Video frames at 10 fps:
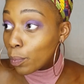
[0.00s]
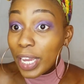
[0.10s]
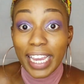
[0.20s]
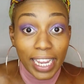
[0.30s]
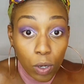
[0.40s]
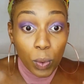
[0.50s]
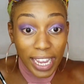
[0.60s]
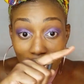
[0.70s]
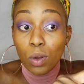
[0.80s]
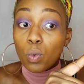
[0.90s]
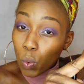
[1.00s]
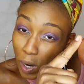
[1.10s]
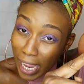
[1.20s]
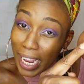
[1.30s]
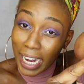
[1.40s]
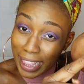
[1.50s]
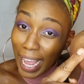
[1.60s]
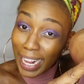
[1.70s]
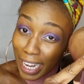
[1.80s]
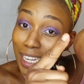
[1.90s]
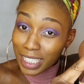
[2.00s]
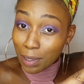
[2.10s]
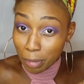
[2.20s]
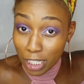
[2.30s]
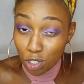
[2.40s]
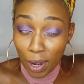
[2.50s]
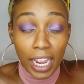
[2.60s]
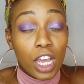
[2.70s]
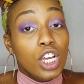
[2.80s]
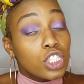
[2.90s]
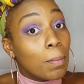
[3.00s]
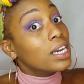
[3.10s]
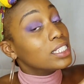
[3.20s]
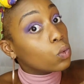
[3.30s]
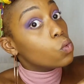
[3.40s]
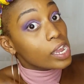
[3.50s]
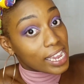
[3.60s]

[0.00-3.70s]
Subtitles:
they customers, right? So because of